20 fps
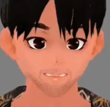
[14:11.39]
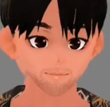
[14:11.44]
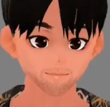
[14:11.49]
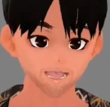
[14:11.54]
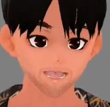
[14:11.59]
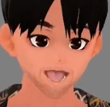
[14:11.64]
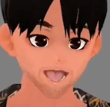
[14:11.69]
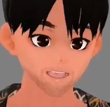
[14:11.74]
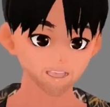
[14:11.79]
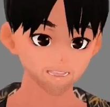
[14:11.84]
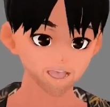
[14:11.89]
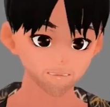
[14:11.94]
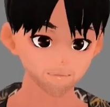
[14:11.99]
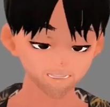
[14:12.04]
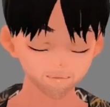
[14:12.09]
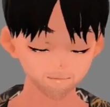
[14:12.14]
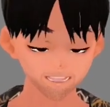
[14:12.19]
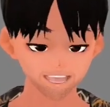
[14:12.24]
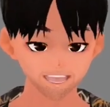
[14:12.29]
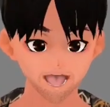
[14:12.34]
Whatever.
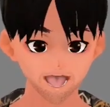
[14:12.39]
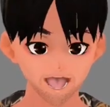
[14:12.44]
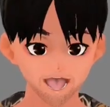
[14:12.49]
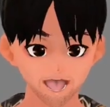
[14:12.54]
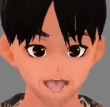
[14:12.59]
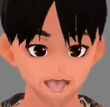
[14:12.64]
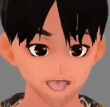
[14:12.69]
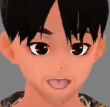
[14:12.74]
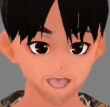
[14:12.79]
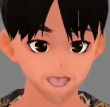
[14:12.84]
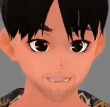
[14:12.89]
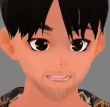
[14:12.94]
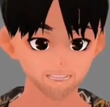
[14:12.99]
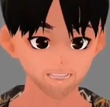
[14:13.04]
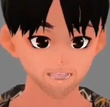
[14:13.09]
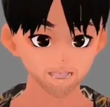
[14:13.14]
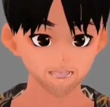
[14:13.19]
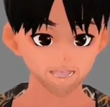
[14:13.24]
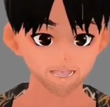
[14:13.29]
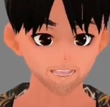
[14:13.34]
And
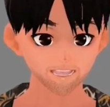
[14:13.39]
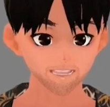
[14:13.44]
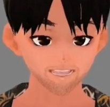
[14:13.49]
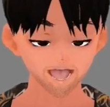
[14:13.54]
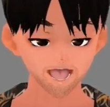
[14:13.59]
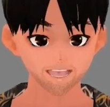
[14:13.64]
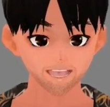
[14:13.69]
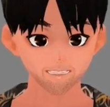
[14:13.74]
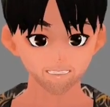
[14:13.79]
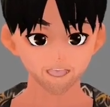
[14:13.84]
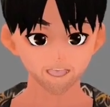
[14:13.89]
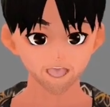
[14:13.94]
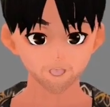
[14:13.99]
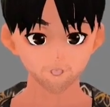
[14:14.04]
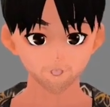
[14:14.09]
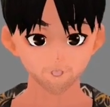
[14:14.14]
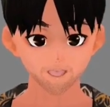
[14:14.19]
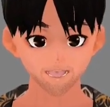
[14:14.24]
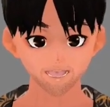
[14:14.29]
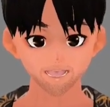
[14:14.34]
then at
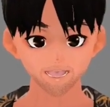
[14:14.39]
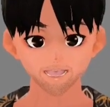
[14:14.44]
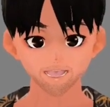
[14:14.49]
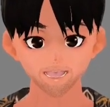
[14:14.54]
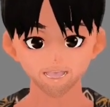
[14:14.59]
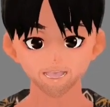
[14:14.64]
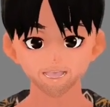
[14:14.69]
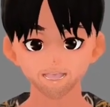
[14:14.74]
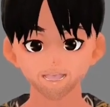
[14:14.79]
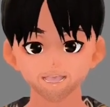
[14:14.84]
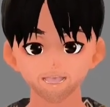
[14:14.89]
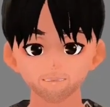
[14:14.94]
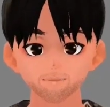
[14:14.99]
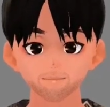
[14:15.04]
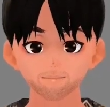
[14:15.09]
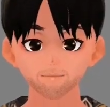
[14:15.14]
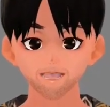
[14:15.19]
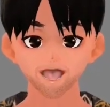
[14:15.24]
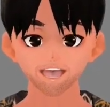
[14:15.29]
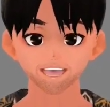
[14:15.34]
smoothing,
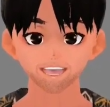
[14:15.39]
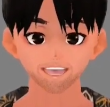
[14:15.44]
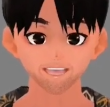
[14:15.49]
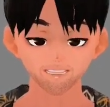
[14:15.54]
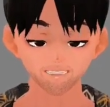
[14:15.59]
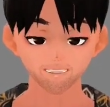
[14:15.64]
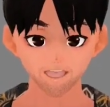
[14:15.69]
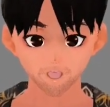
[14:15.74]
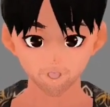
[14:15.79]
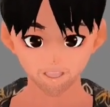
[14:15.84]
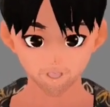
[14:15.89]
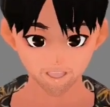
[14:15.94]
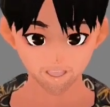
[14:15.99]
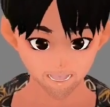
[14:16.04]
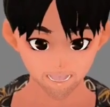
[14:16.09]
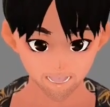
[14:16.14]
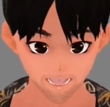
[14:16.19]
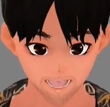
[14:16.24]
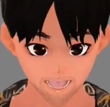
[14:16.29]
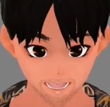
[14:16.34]

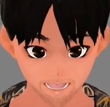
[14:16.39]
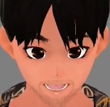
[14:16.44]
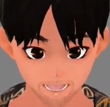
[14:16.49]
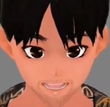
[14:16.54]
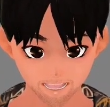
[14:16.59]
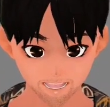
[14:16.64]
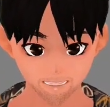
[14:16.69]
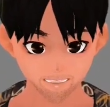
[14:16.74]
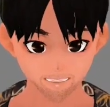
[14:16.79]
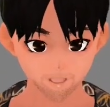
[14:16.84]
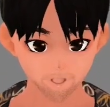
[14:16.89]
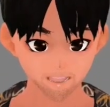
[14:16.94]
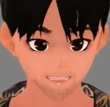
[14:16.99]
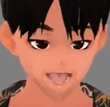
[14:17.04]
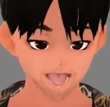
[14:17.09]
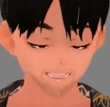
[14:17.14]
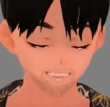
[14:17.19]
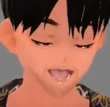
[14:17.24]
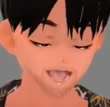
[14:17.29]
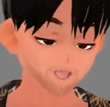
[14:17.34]
it just
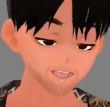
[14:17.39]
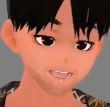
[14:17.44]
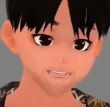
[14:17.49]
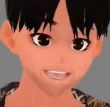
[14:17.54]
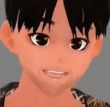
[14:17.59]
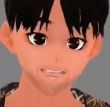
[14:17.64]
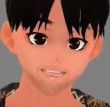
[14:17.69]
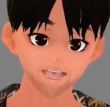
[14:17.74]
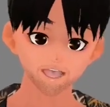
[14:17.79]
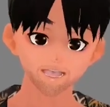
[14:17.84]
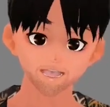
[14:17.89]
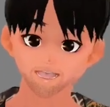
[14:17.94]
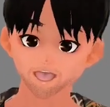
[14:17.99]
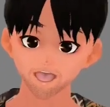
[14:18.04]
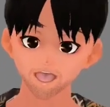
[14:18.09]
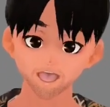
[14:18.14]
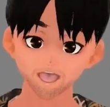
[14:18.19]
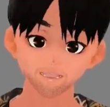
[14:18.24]
smoothens out everything you do.